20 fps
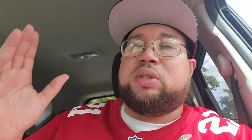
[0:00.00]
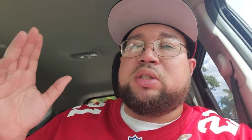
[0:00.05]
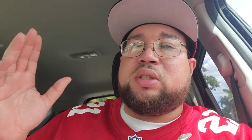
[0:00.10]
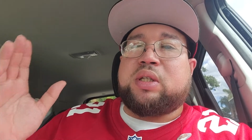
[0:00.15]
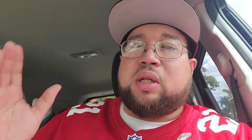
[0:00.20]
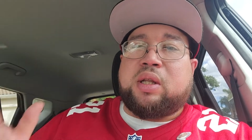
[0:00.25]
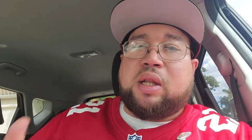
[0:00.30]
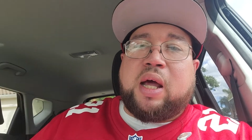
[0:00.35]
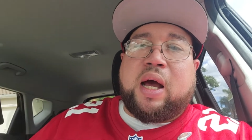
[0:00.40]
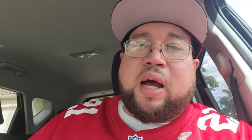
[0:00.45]
is
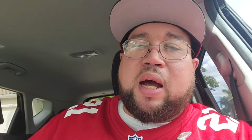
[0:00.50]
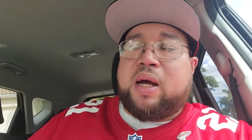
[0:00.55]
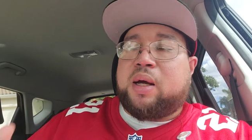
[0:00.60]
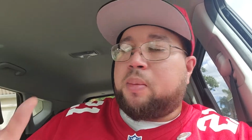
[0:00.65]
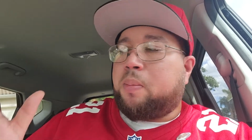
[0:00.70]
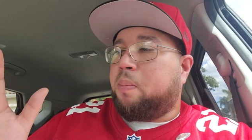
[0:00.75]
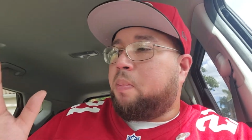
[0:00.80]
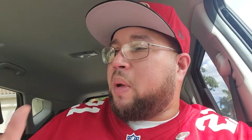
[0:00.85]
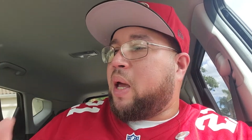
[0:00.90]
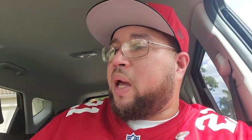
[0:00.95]
a lock,
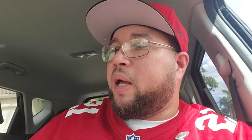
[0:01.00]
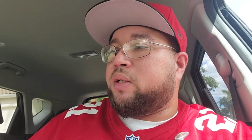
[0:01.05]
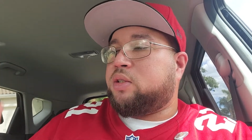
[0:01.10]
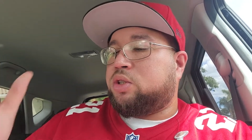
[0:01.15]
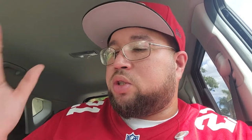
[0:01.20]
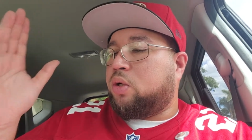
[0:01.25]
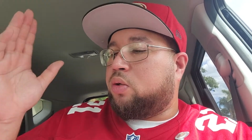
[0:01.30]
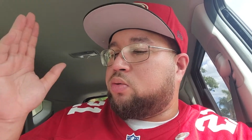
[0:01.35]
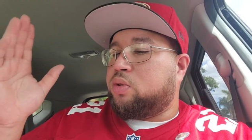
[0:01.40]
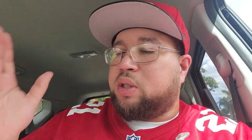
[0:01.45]
Mac
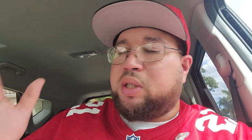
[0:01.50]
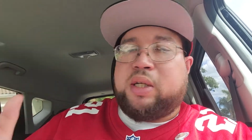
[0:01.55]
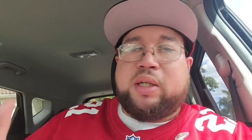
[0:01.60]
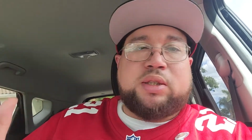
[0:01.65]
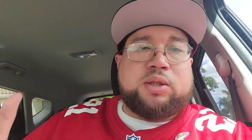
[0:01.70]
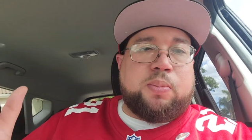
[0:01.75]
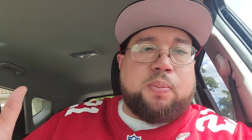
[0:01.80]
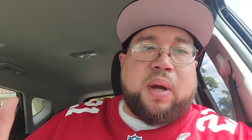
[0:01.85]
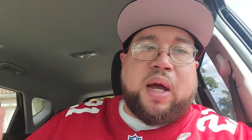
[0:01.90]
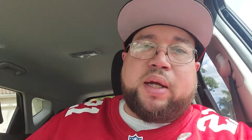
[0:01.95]
Jones
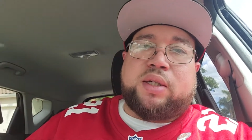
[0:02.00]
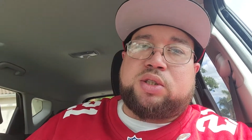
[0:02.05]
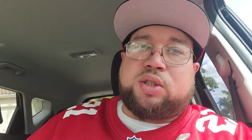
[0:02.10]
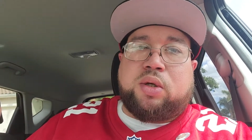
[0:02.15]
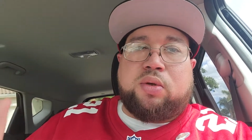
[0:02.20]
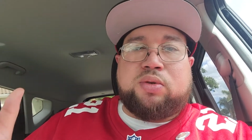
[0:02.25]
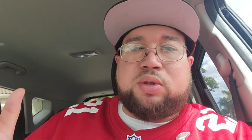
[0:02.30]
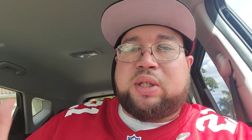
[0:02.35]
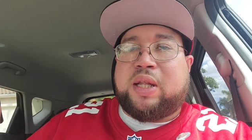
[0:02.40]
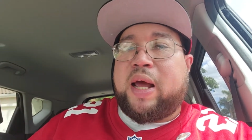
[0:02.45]
this, Mac
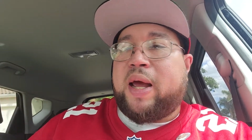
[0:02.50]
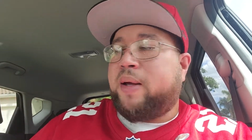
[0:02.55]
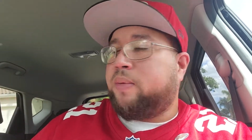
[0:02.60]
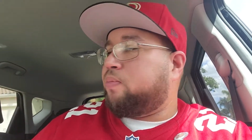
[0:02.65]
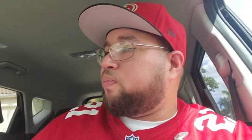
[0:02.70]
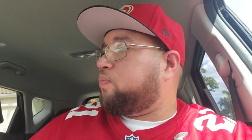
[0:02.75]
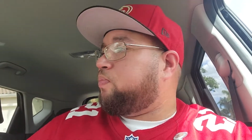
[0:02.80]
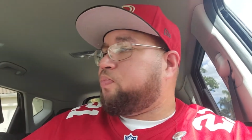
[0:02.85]
Jones that.